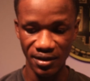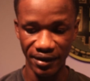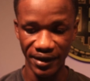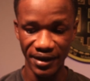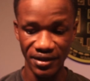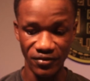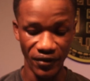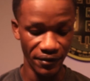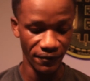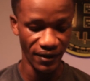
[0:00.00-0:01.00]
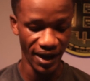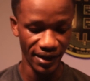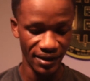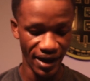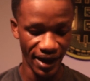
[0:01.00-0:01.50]
3 is
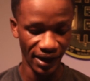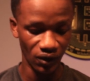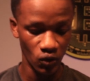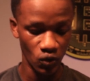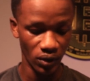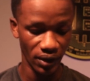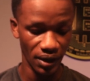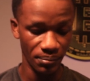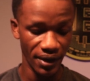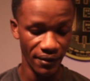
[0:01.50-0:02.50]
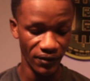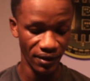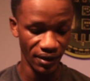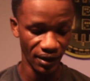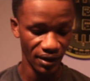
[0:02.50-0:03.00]
verified, I can also claim
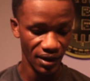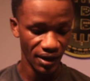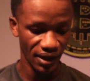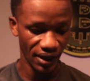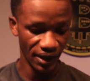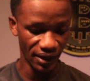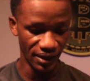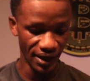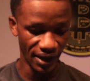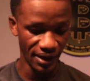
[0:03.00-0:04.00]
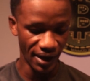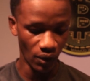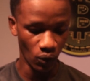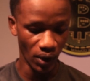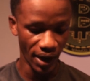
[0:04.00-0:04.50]
everything. And then I
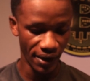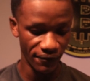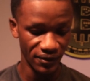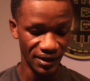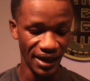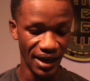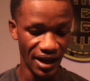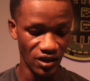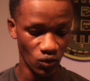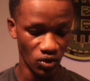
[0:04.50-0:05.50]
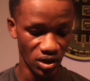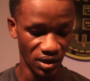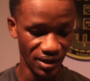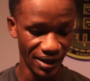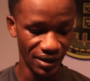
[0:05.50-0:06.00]
will have the
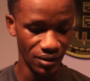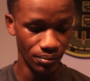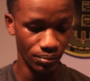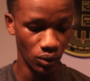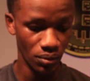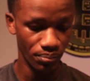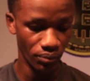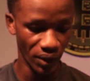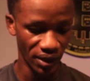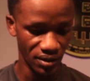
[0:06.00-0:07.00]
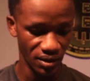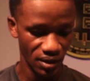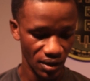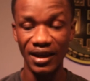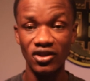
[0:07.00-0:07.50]
associated Bloom points,
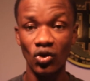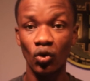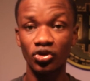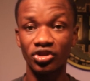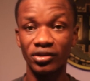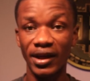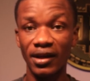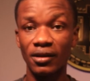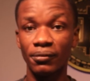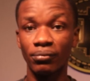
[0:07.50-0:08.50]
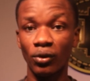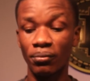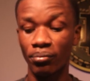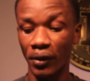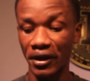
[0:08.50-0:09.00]
800
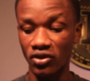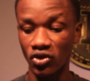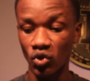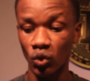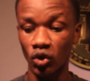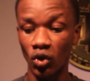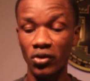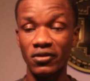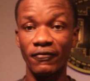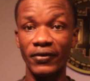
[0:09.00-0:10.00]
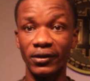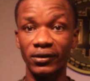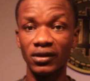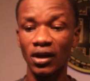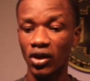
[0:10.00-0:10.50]
Bloom points. So don't
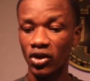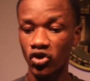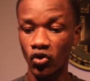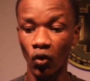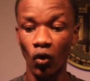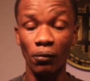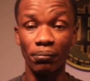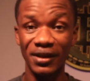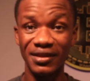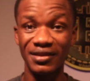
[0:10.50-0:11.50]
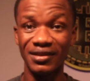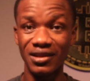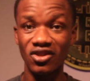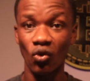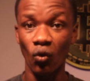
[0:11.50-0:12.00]
fail to complete
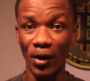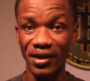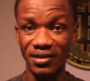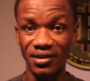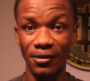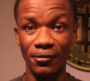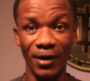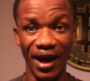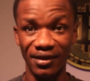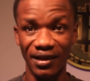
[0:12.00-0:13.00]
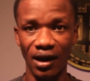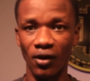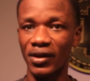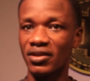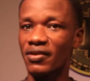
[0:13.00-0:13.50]
this quest right
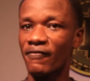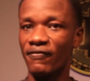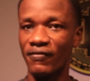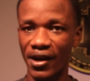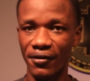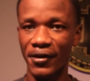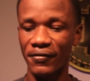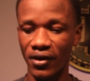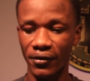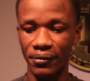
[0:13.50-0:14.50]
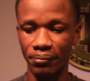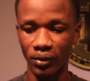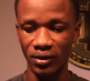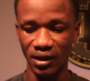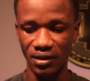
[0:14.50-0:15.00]
now. It's very, very
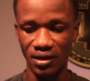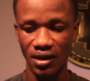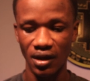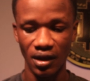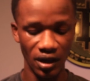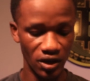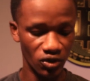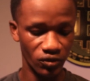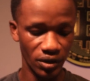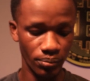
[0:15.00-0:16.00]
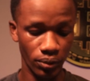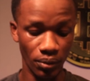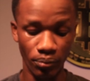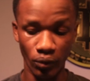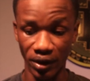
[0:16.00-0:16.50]
important. 800
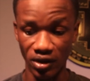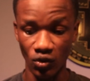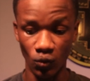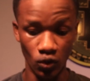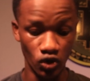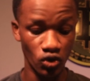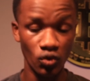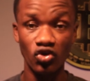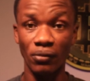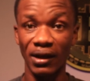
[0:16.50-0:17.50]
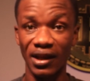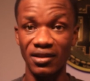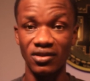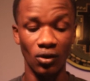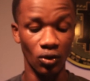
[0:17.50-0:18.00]
Bloom points will shoot your
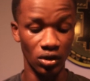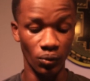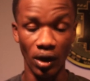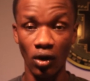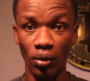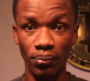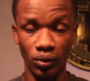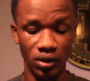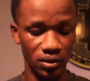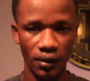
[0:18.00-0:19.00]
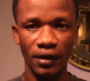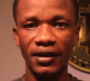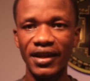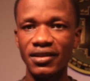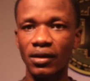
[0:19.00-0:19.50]
balance all the way upward. The
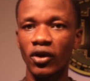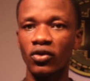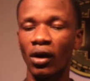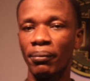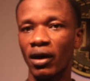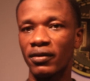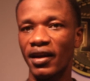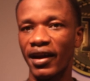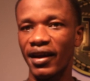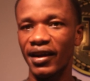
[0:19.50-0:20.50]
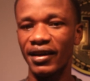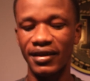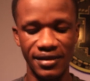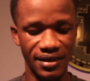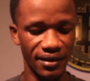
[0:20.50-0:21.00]
next thing I want to talk about here
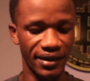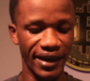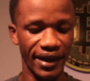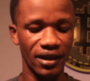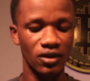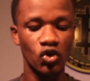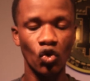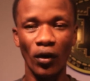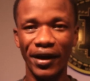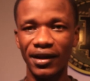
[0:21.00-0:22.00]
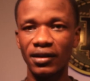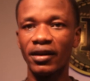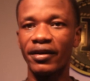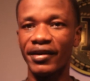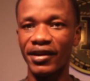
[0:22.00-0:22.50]
is the token
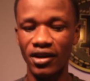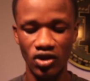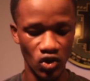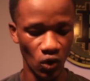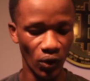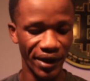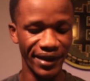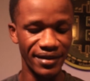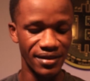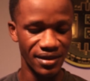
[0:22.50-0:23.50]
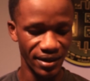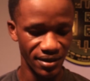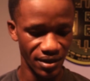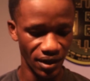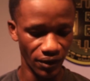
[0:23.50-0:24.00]
creator
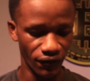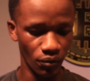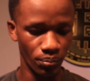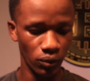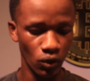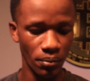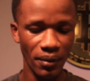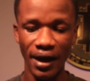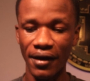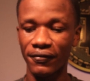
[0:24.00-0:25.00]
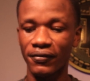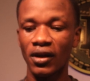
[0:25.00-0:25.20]
incentive. Bloom have